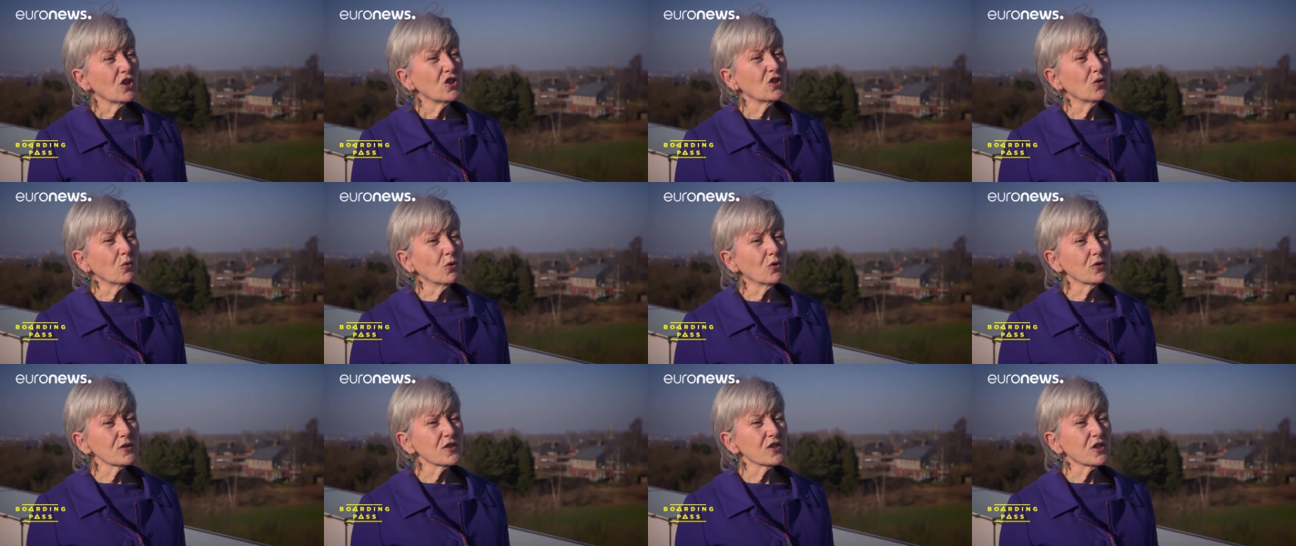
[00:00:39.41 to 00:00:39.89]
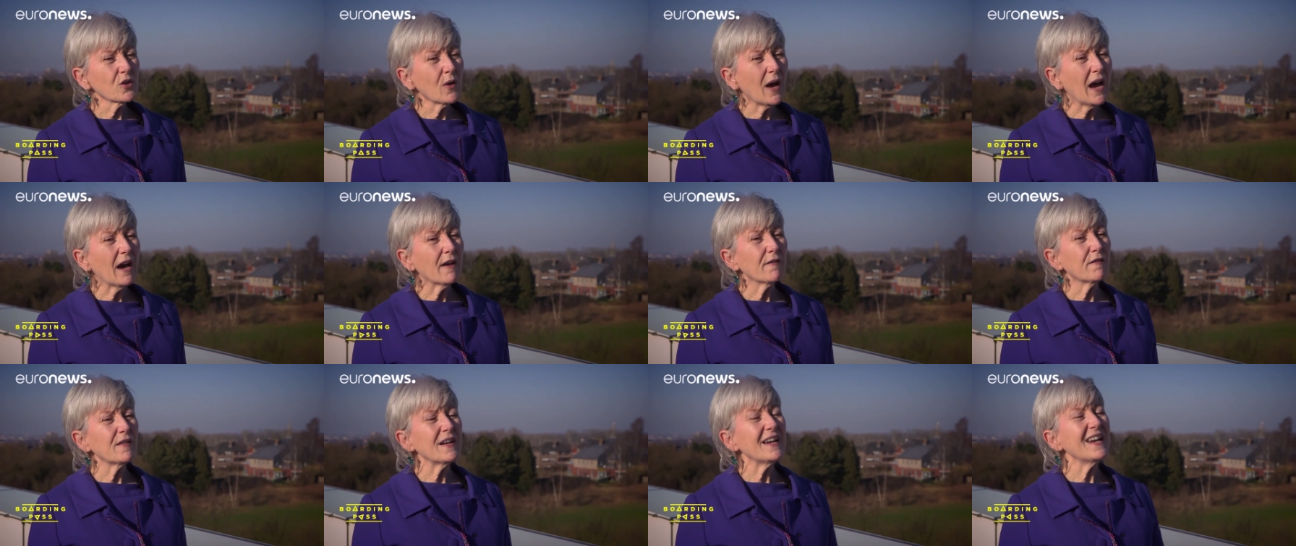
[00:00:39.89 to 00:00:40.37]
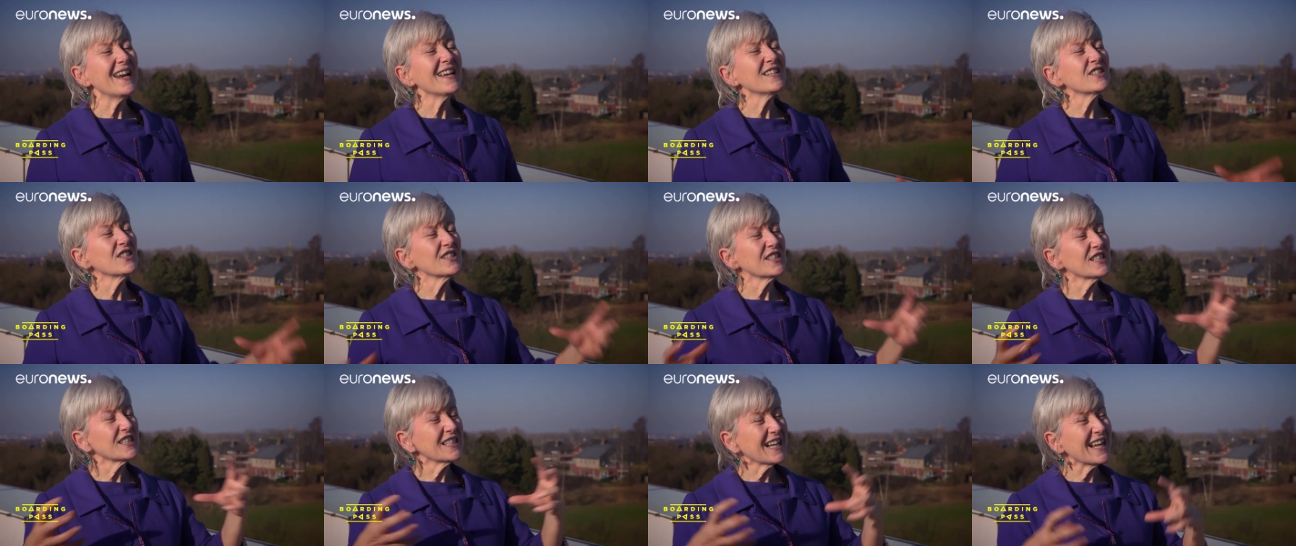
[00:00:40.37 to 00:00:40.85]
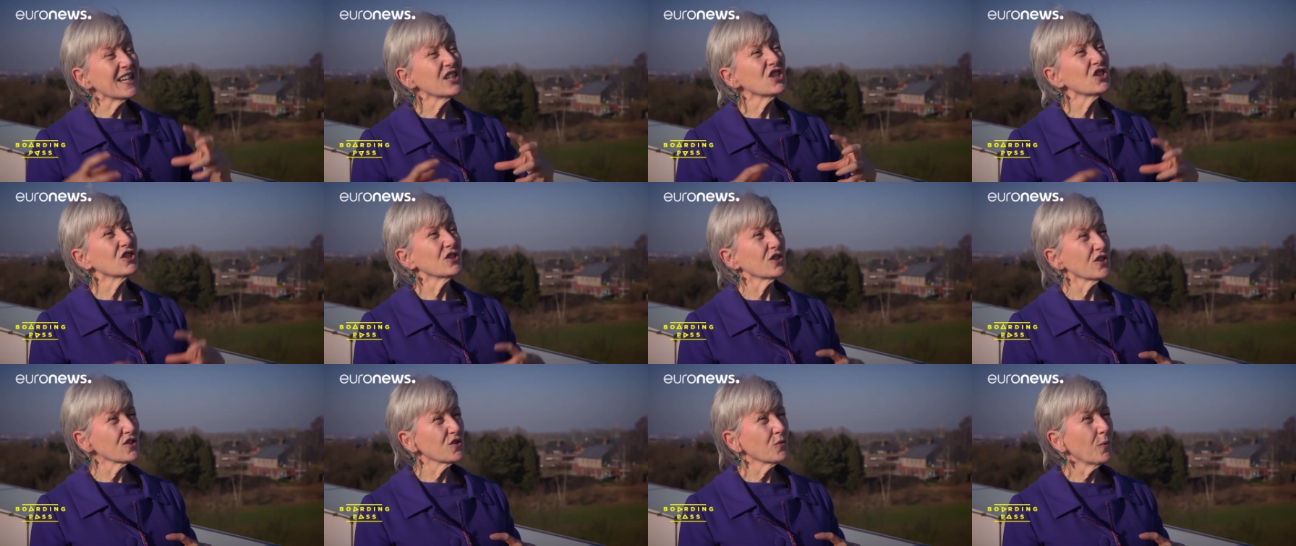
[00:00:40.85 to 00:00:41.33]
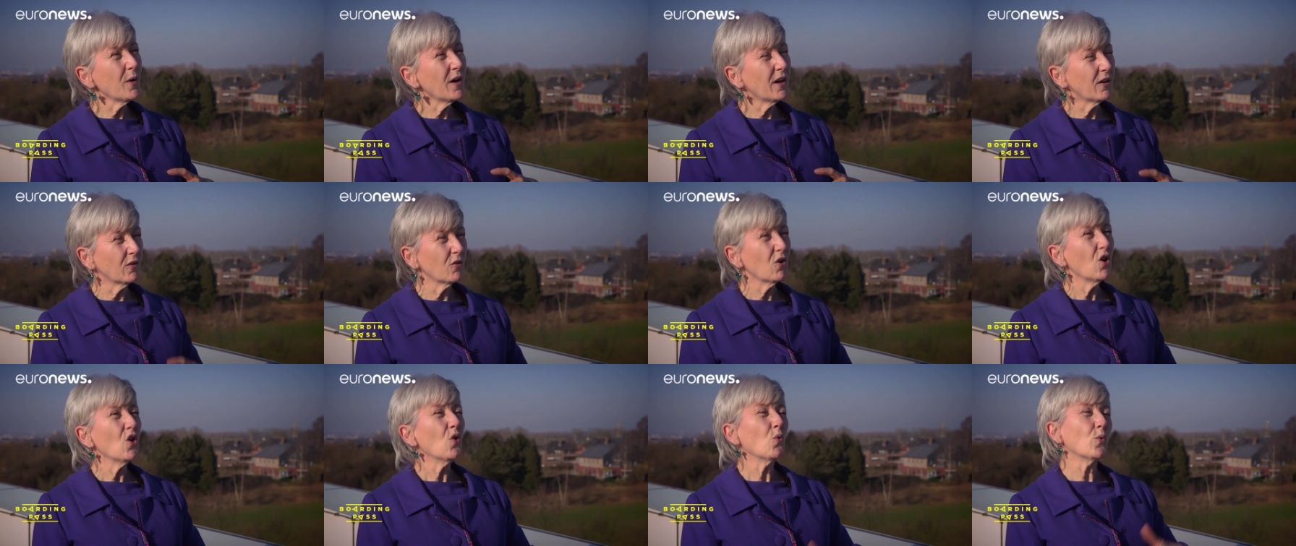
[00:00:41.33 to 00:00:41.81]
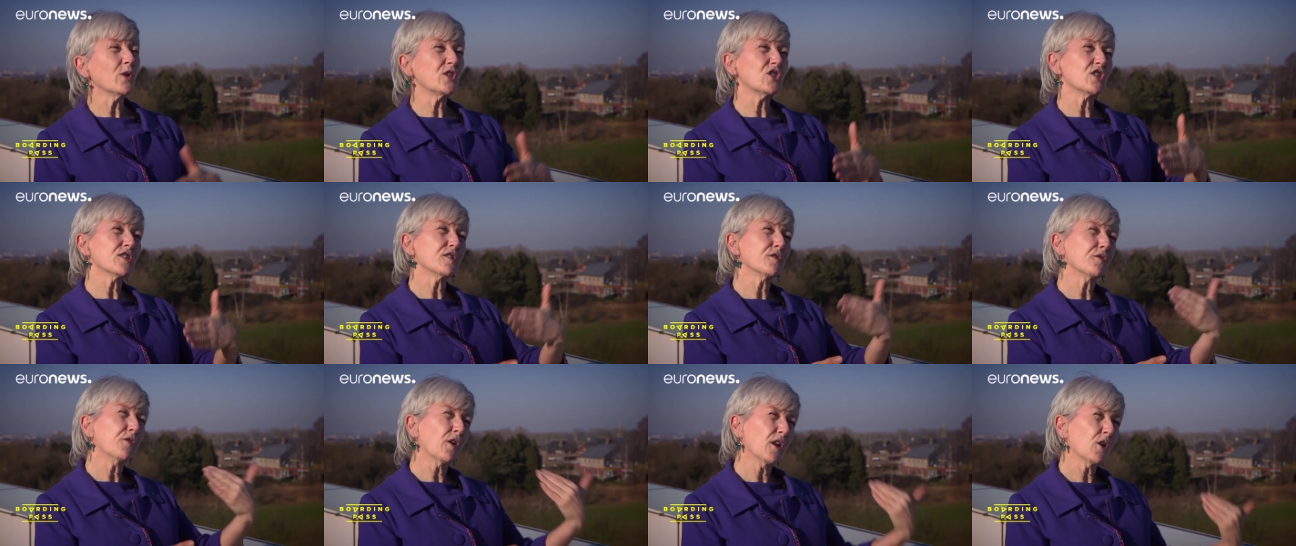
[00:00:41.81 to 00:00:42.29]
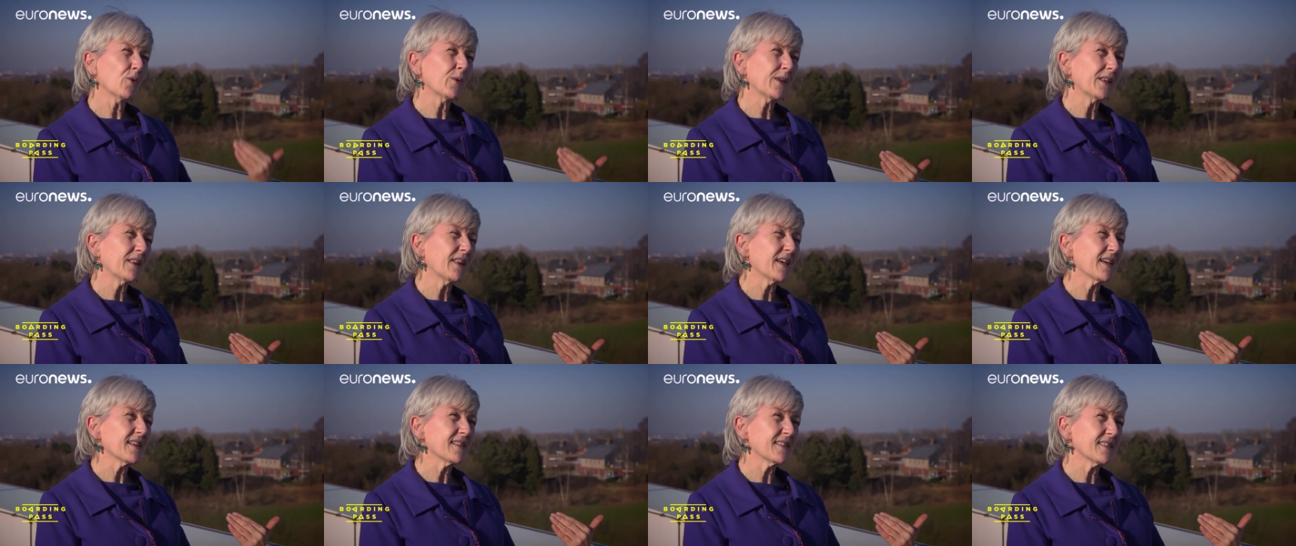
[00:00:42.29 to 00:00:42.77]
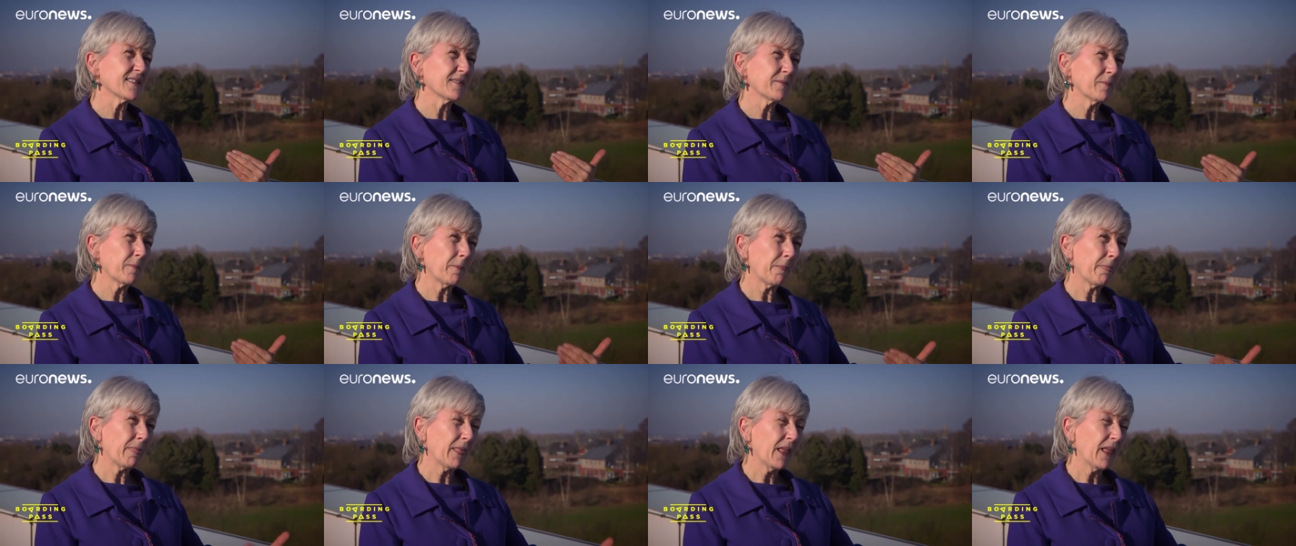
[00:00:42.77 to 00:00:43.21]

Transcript: you also have legislation as well, which is following this.